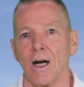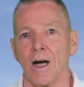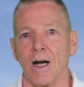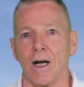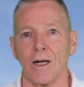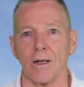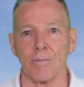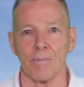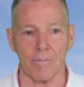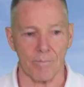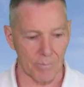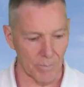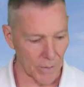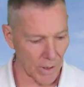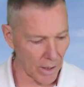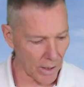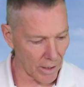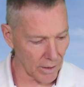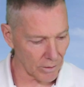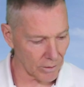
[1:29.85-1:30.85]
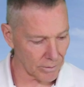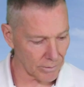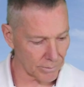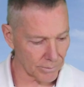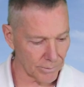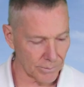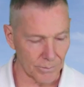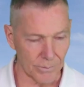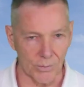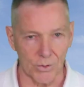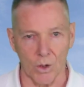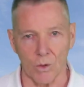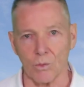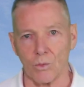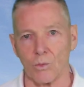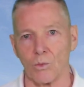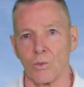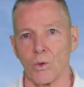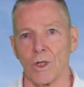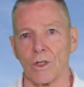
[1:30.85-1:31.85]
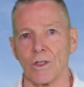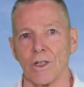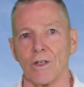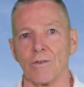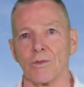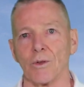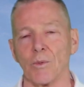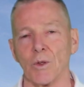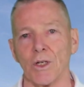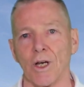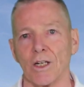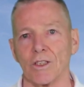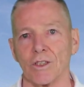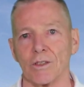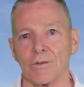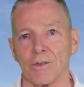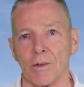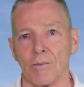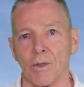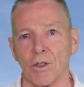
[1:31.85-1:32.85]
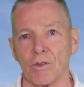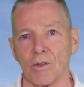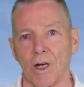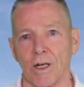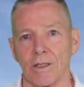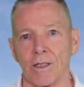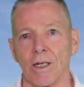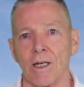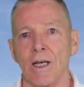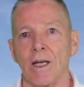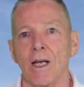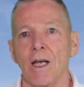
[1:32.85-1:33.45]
Um, and so we're looking for protection from the sun.